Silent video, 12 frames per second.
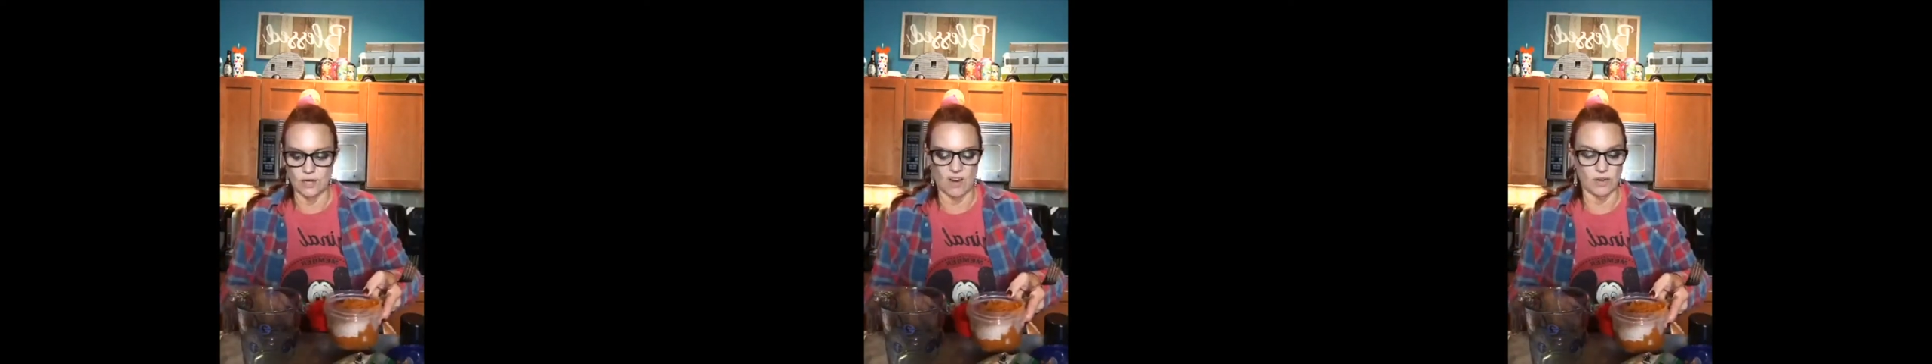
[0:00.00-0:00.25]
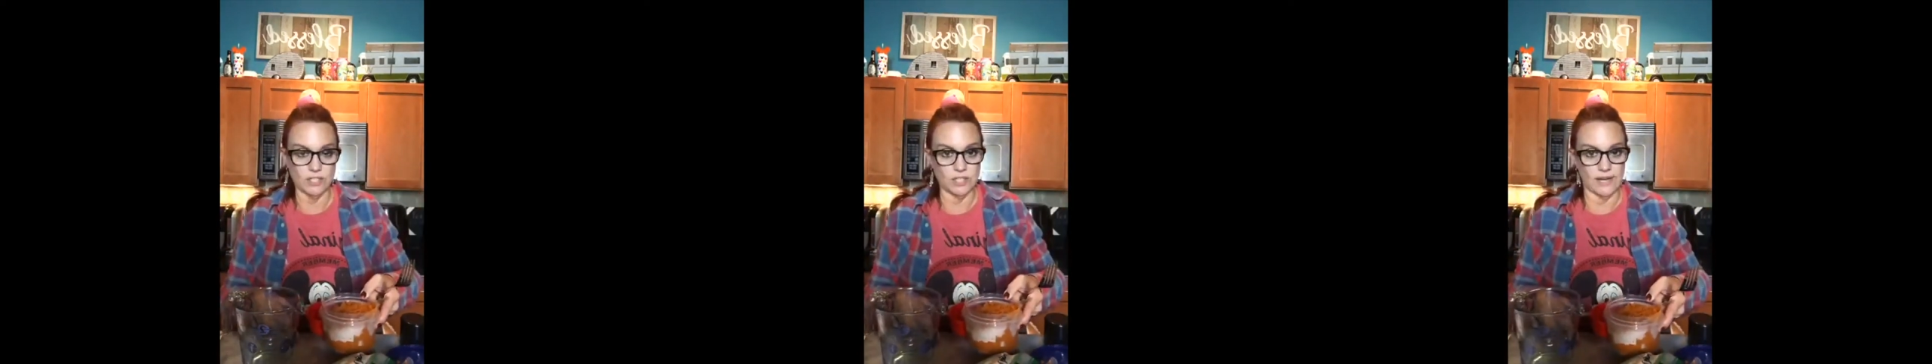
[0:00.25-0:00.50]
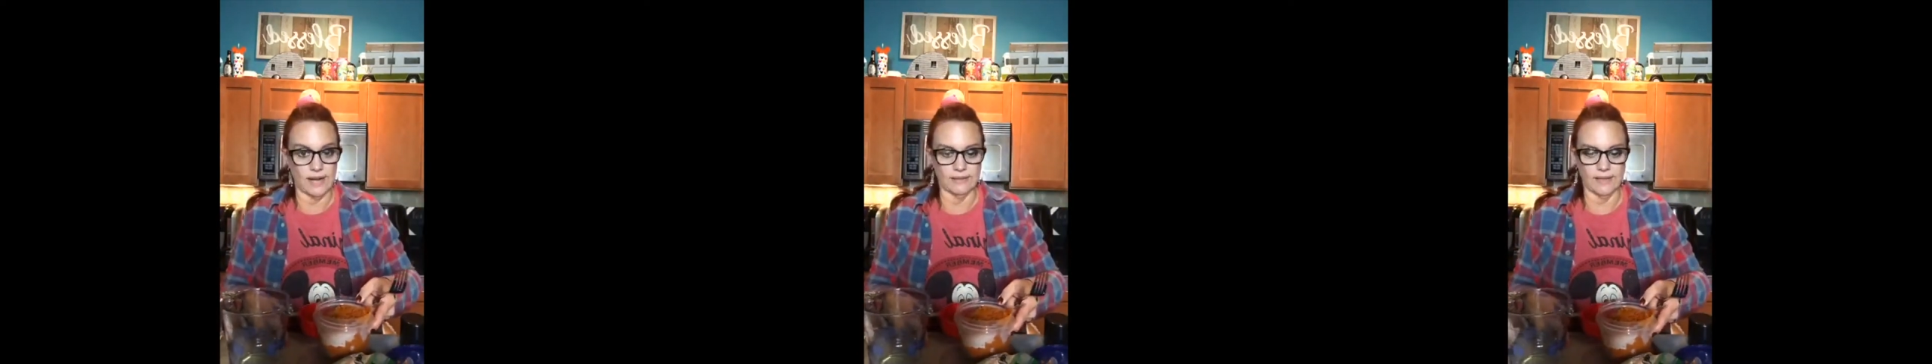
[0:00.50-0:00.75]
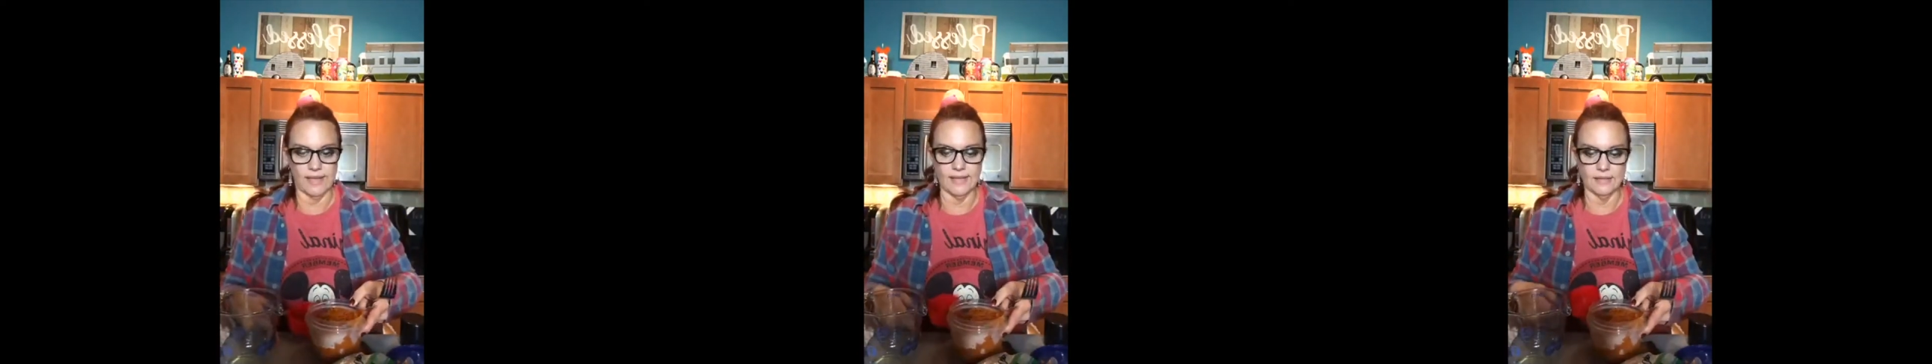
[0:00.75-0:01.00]
I already took it out of
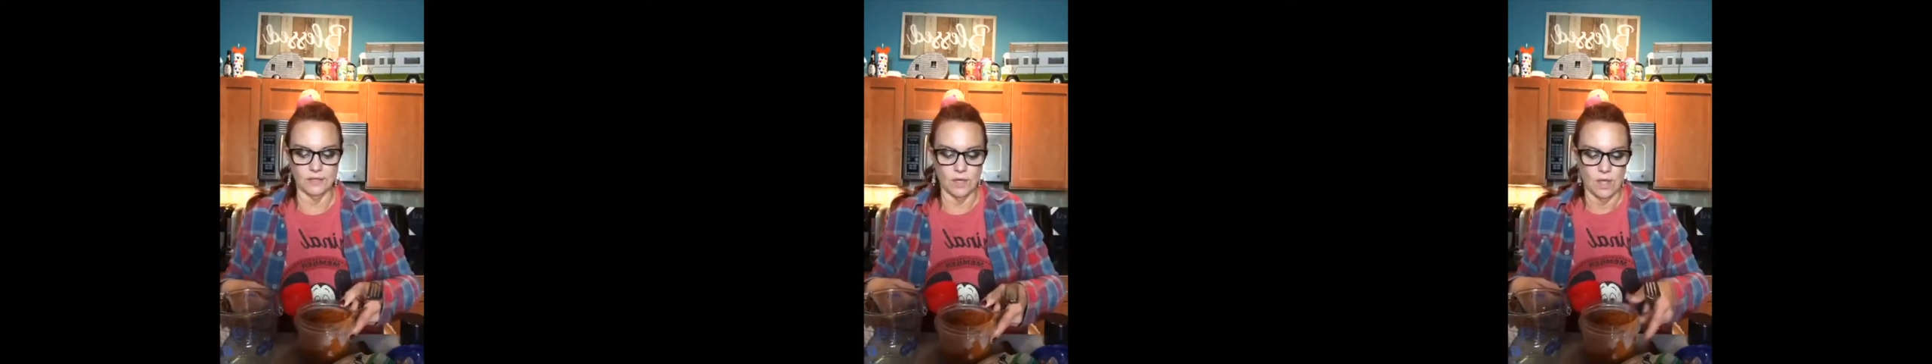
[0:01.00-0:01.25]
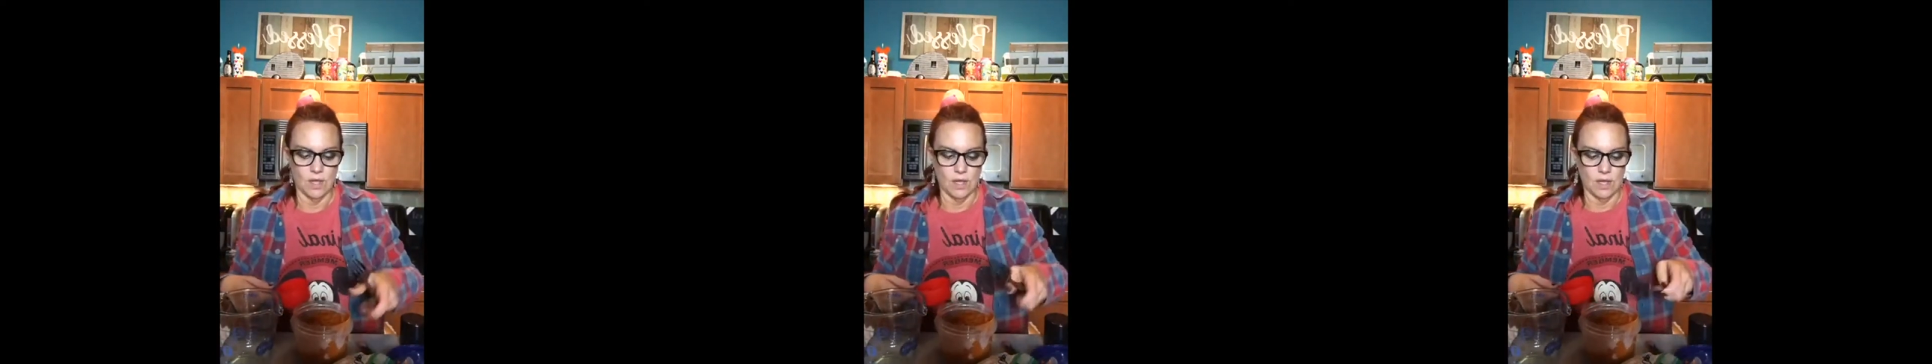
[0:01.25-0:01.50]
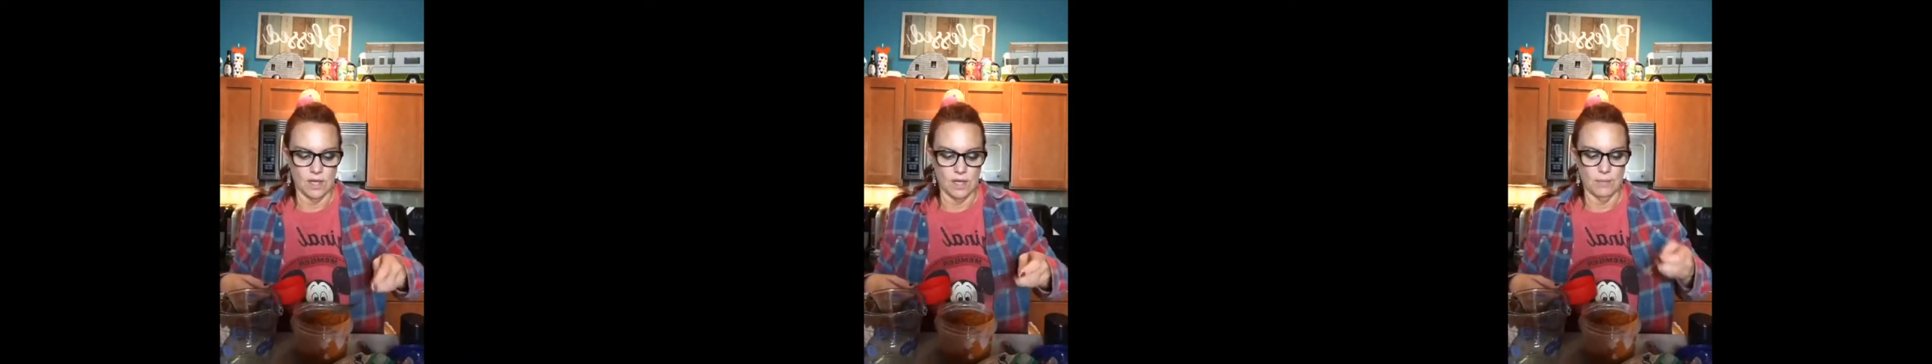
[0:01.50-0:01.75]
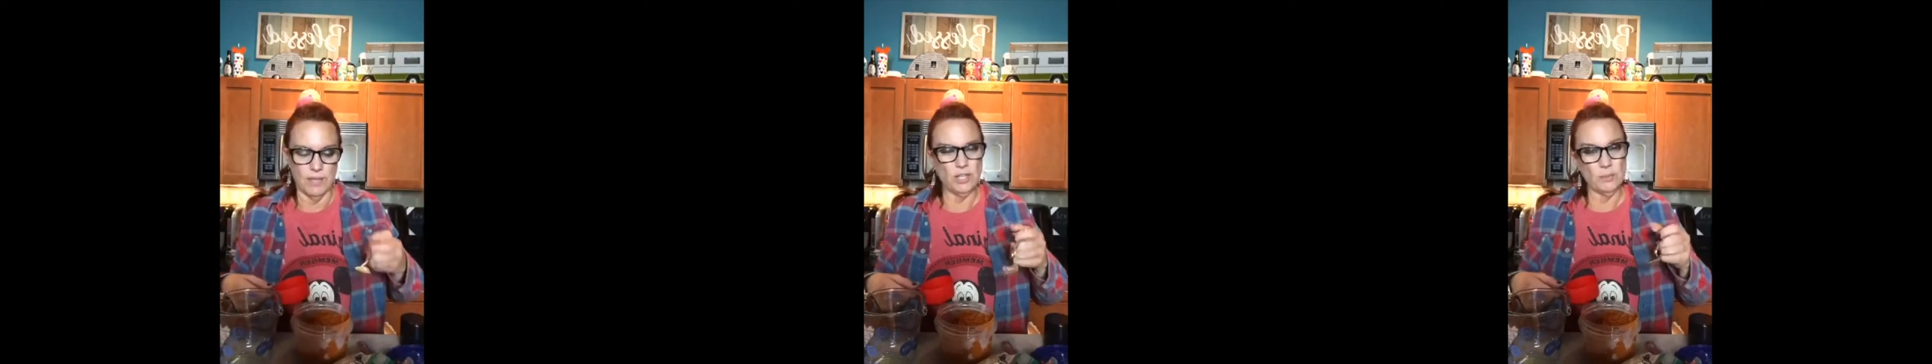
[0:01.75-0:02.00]
the can.
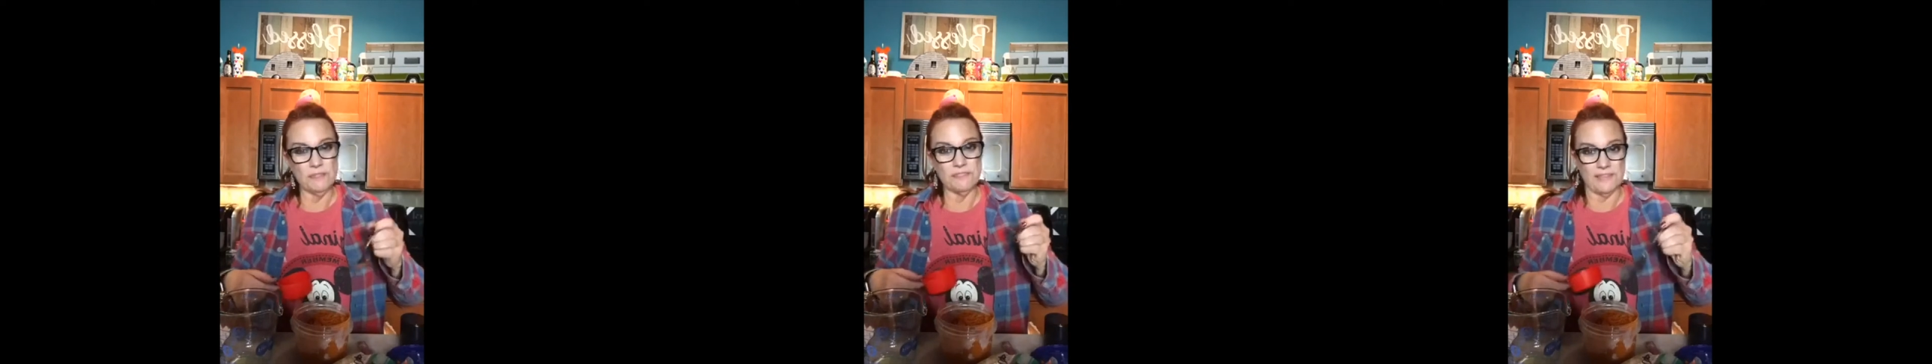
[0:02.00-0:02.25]
And you would